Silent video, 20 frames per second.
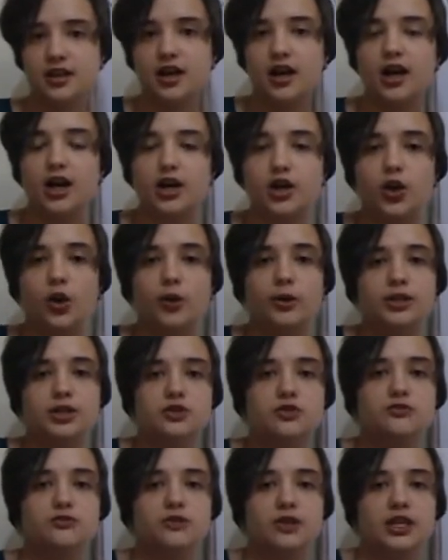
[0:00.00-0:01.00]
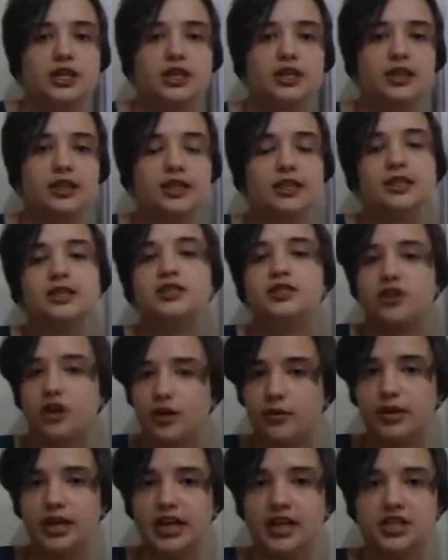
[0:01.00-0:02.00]
are going to be the
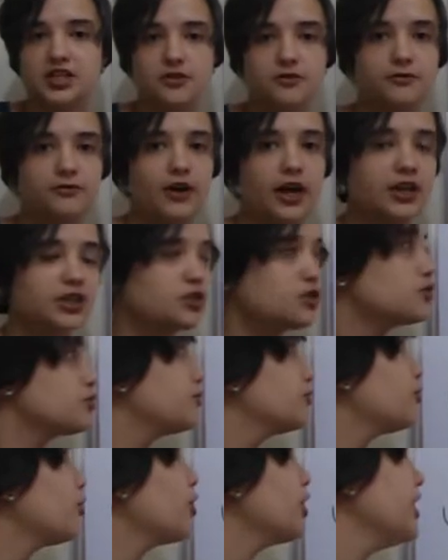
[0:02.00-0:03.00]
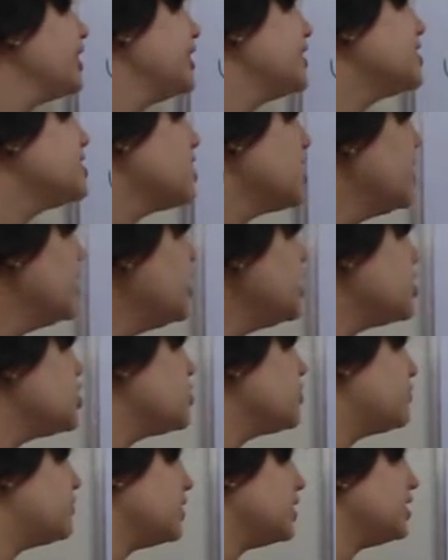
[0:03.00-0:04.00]
determinant factor for it
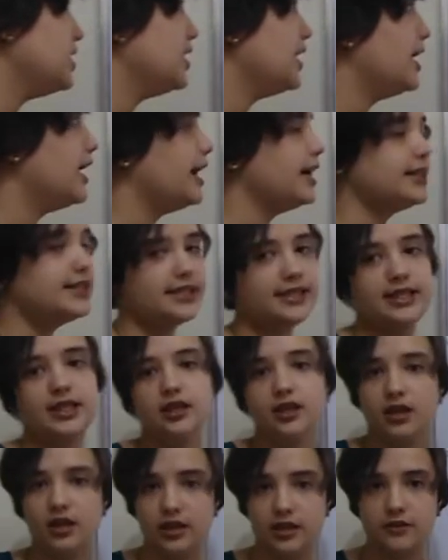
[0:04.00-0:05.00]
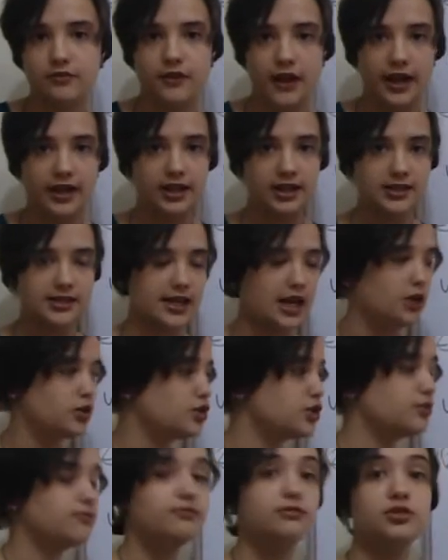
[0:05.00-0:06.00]
to be a D in the final sound.
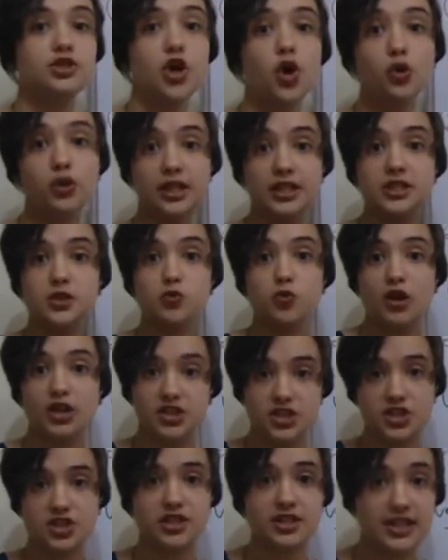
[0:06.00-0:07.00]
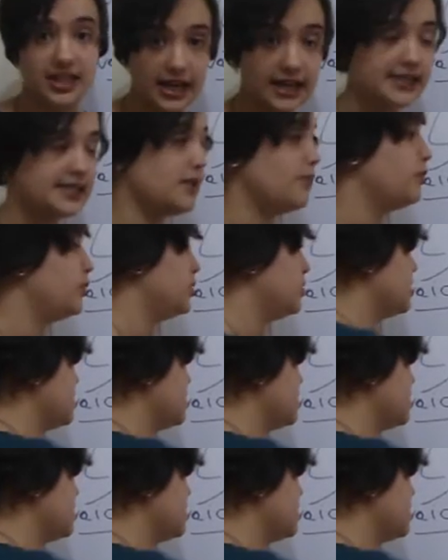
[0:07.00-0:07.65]
So let's watch the examples.